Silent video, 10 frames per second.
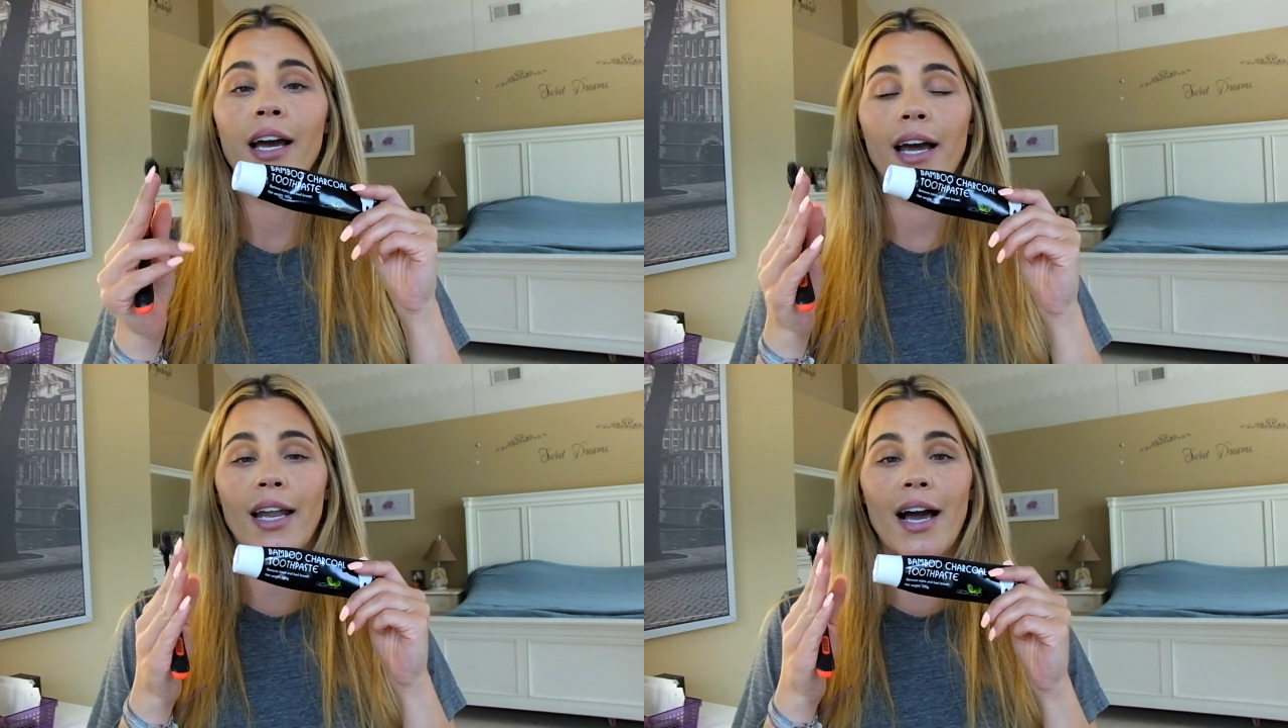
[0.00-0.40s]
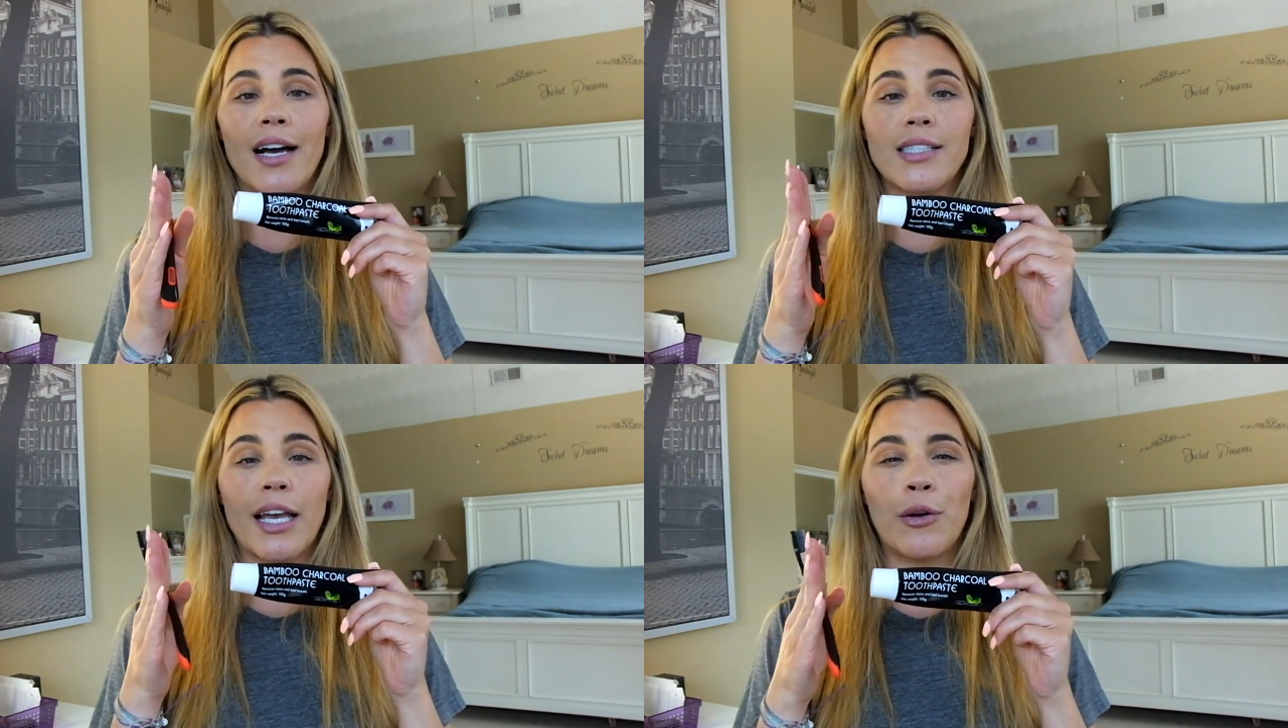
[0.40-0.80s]
And it
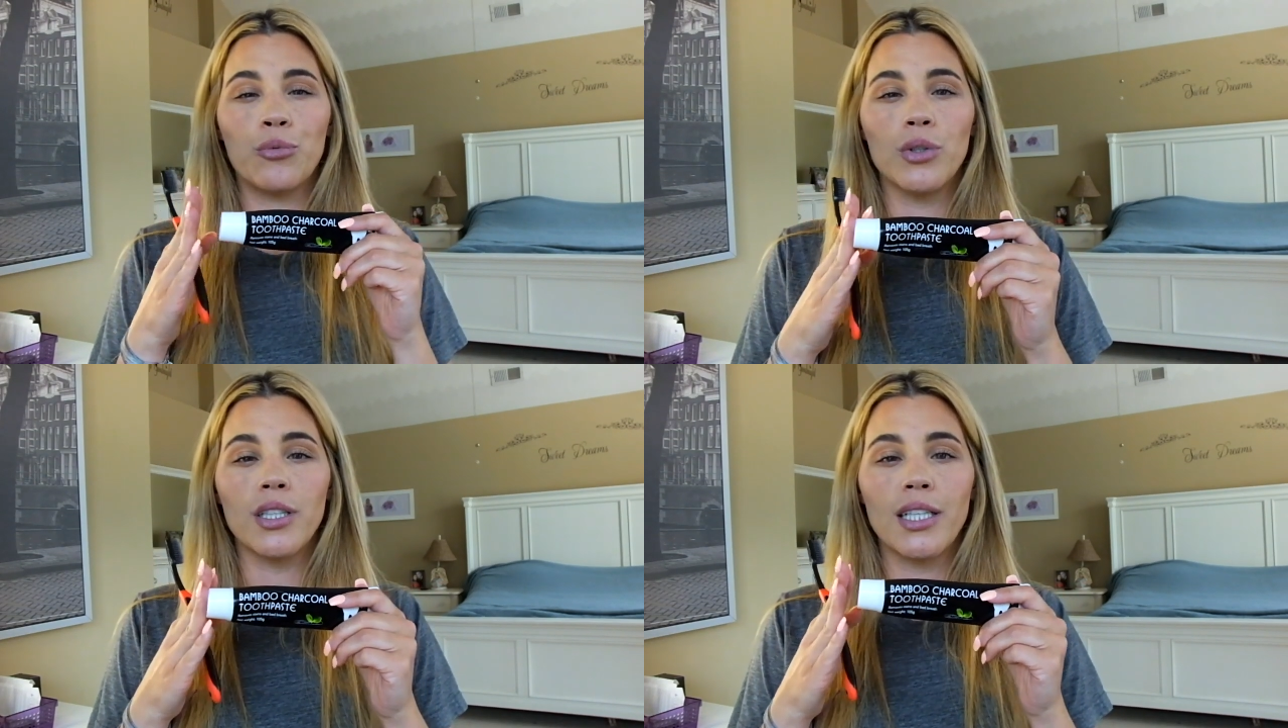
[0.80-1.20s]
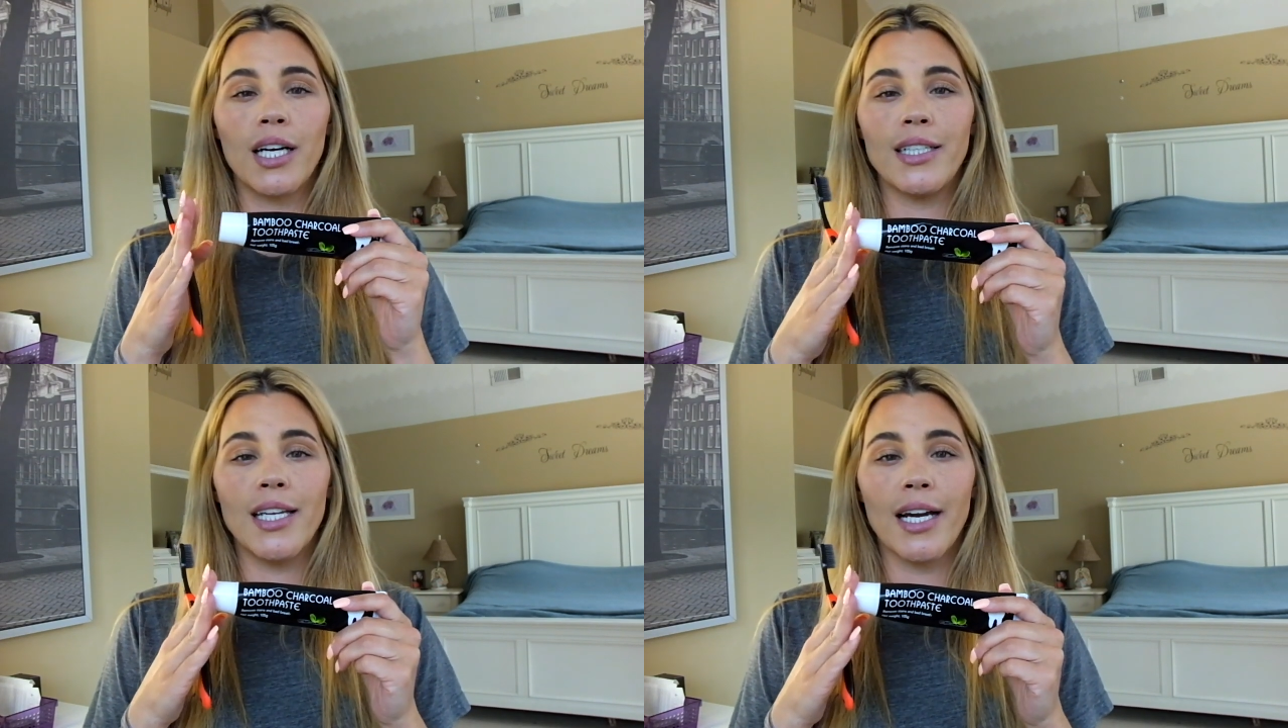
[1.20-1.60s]
has a really
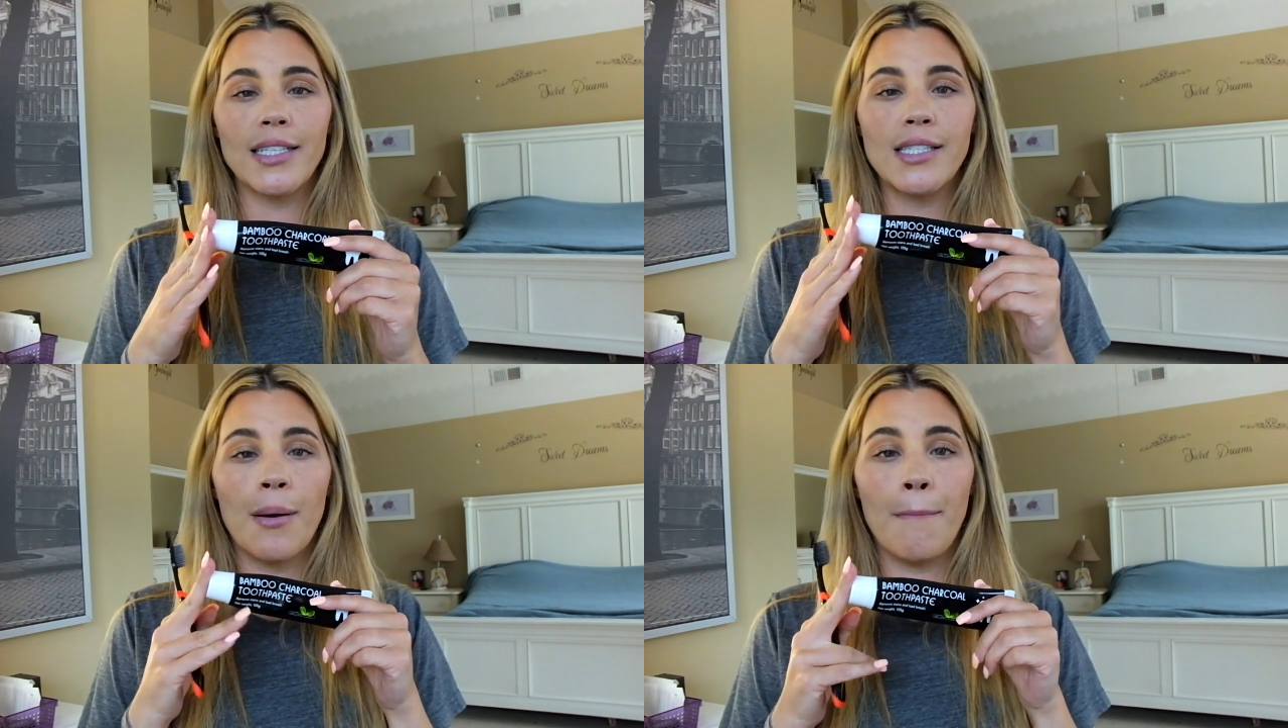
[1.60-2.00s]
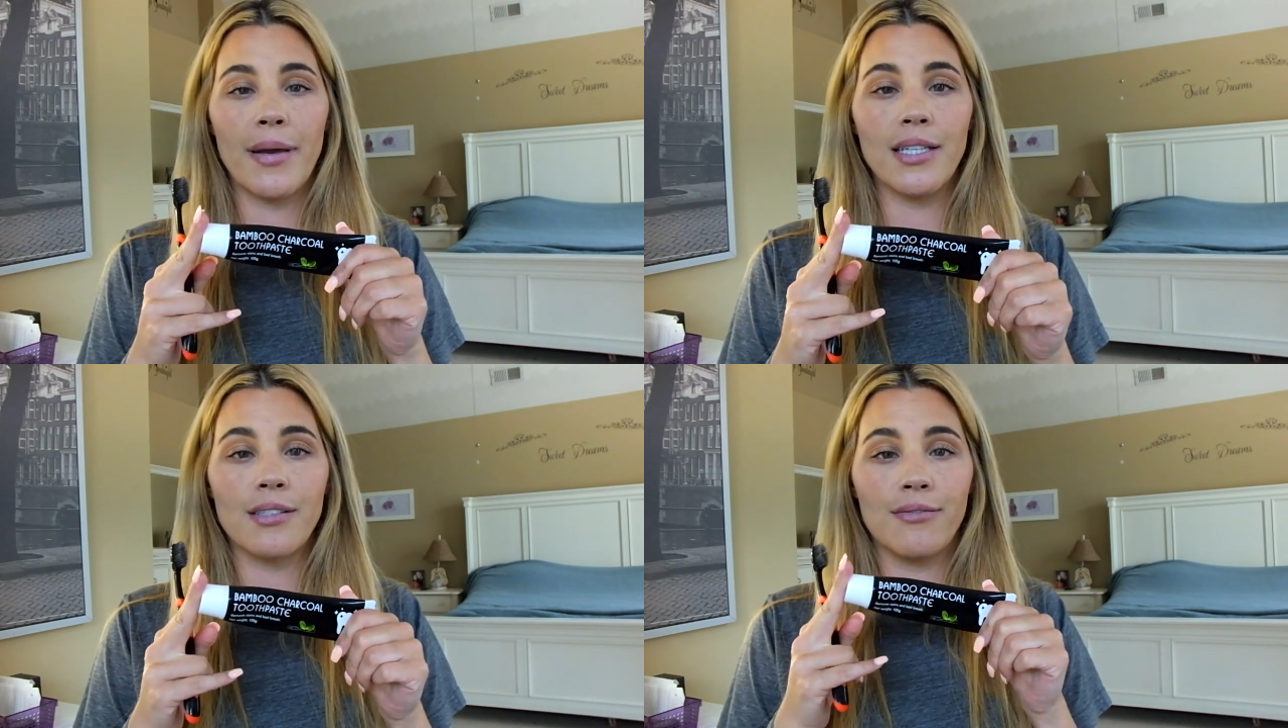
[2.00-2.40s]
nice
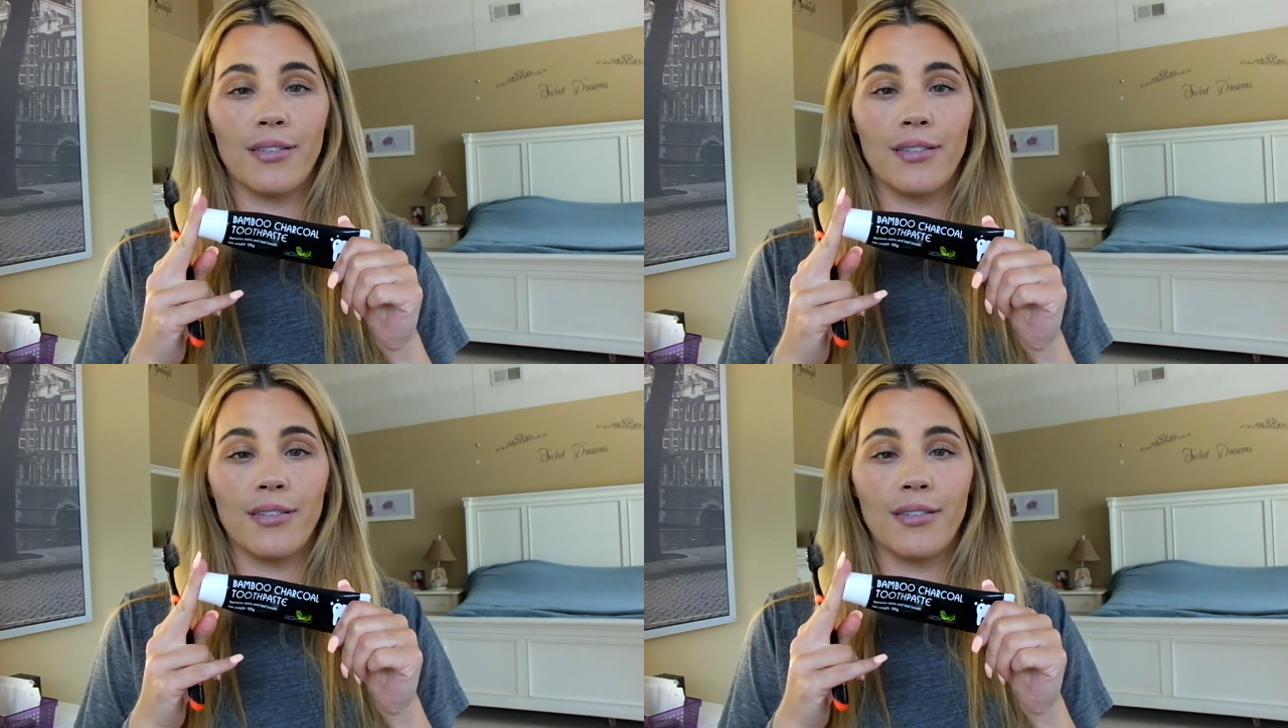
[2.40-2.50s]
mint